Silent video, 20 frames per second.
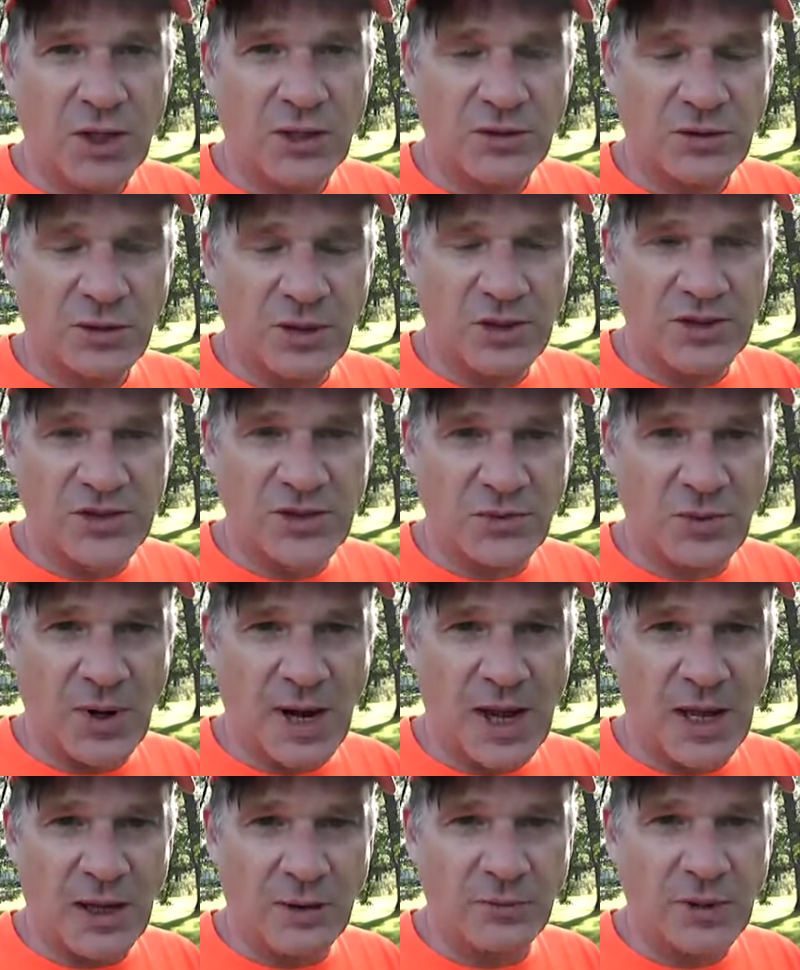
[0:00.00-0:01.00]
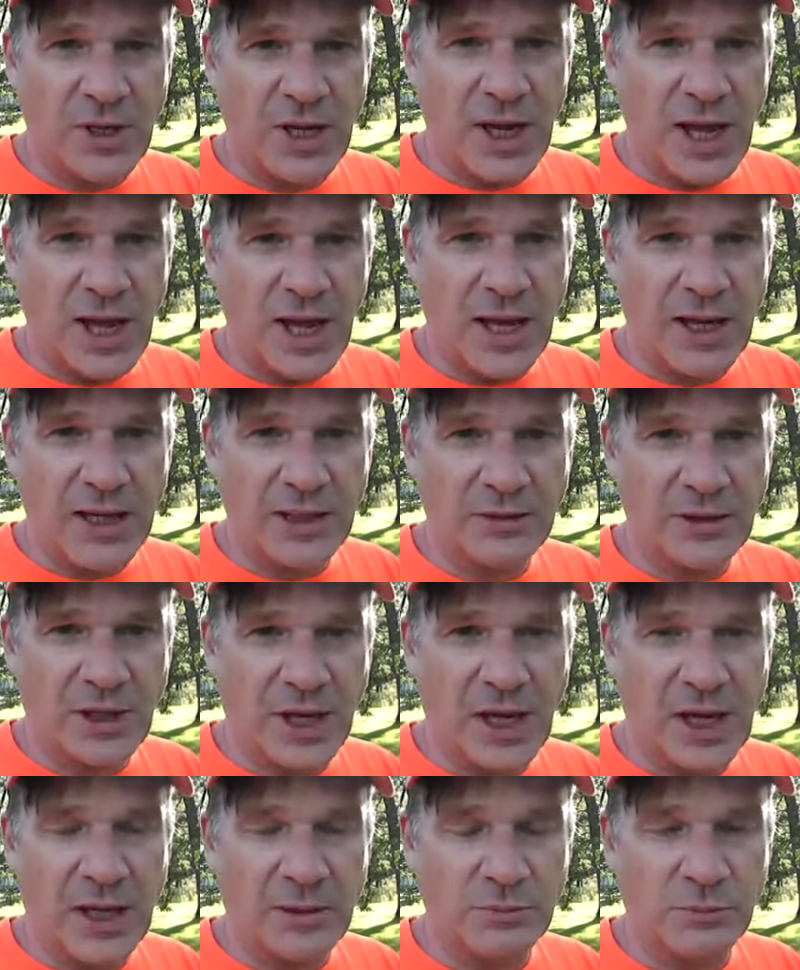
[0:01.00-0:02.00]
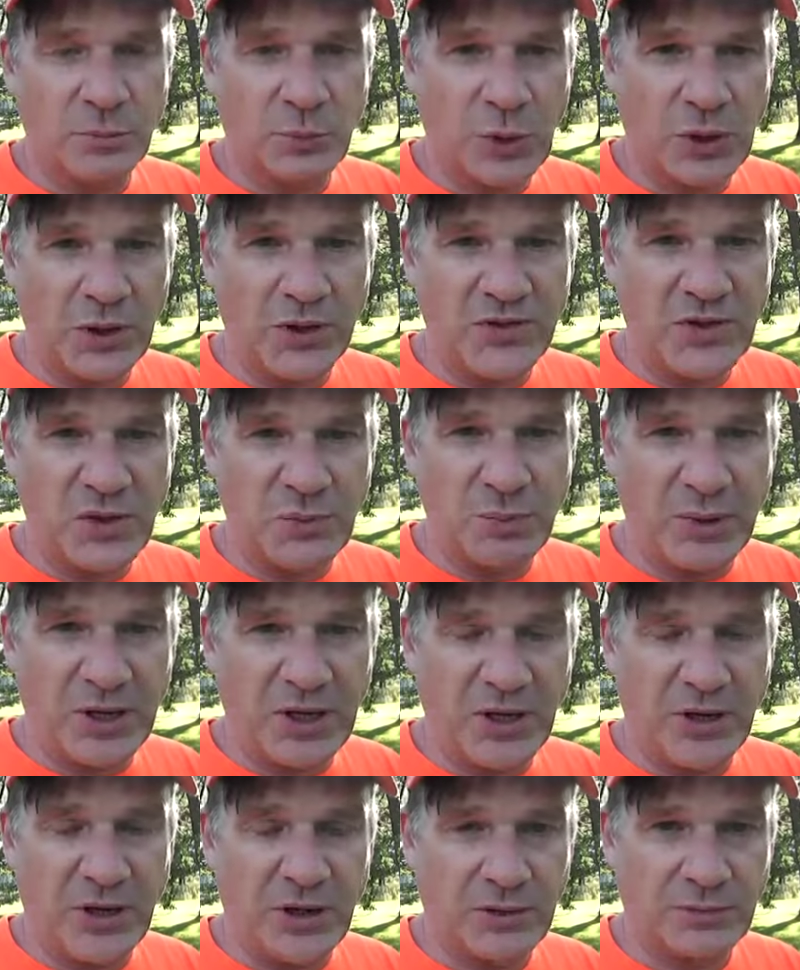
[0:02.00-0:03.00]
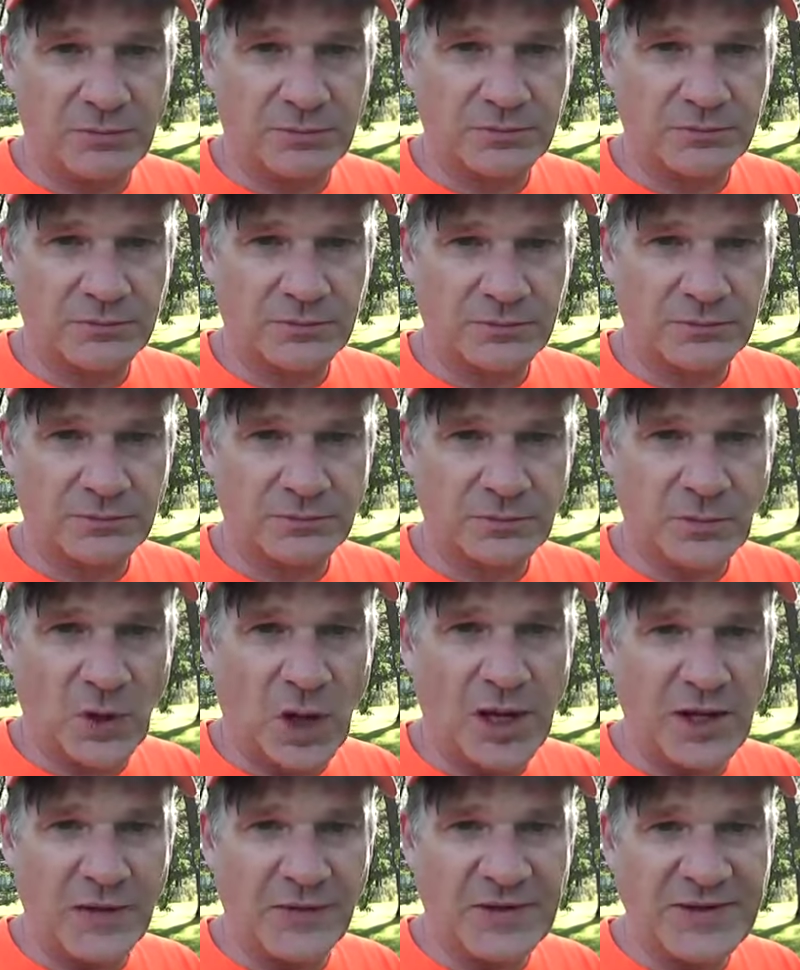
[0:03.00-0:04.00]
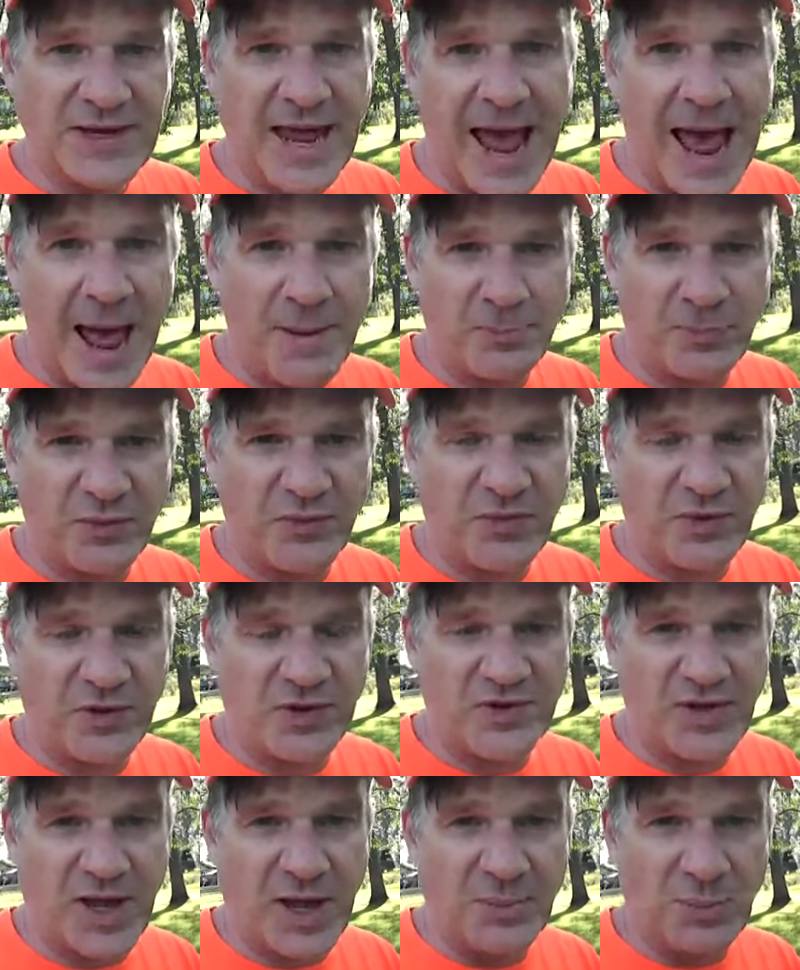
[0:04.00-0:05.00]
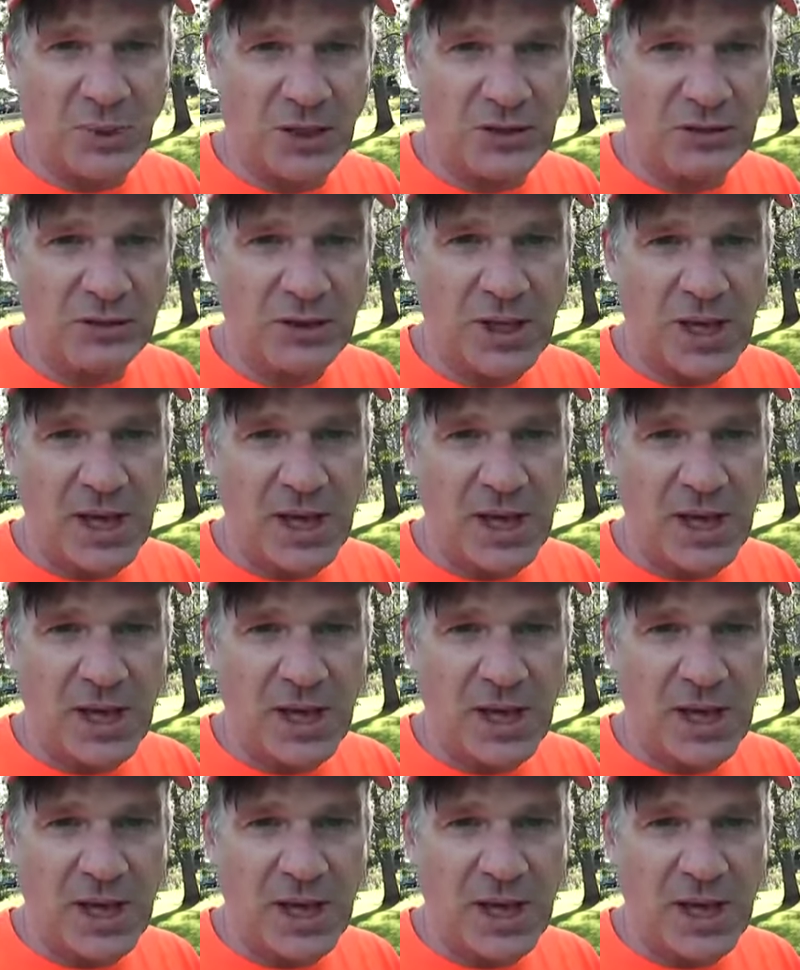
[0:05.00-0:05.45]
turns around and um, pulls a beer on the tap, for example,